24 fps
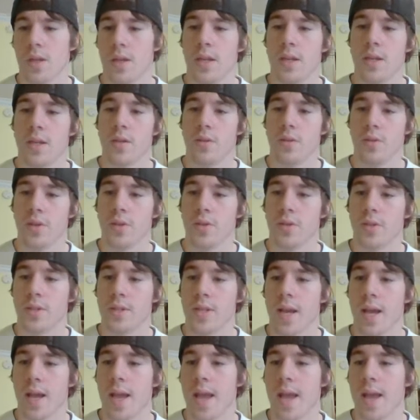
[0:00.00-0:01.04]
He'll use
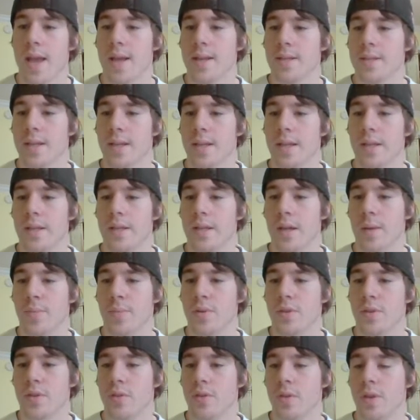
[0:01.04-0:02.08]
that as an
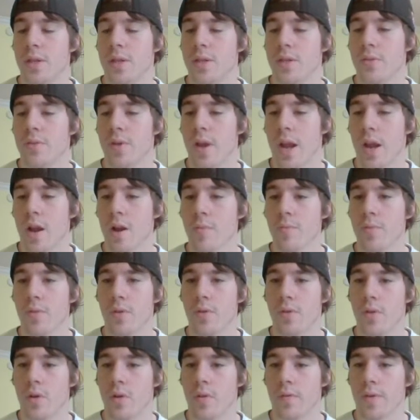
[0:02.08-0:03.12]
opportunity to Air
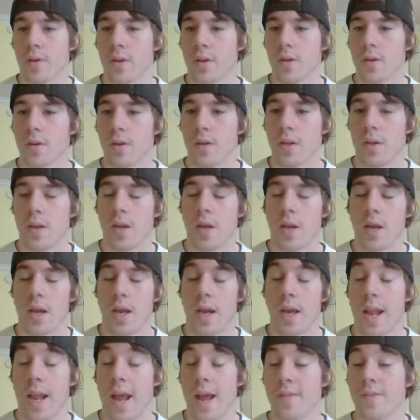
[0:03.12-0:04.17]
Balloon over
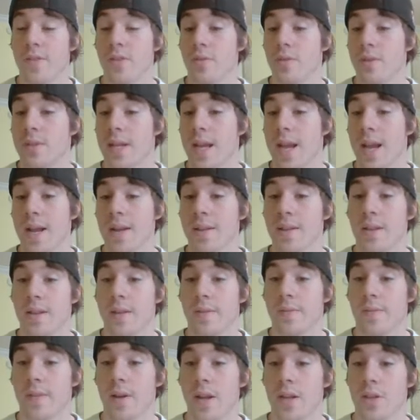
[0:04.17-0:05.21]
and have to attack the
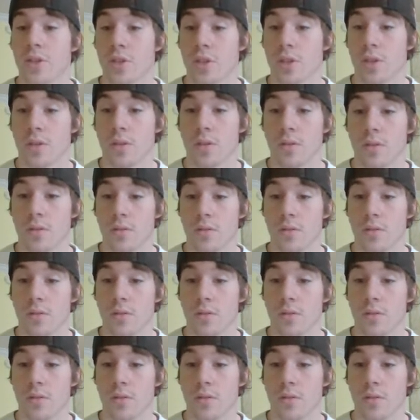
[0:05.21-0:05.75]
Fracture.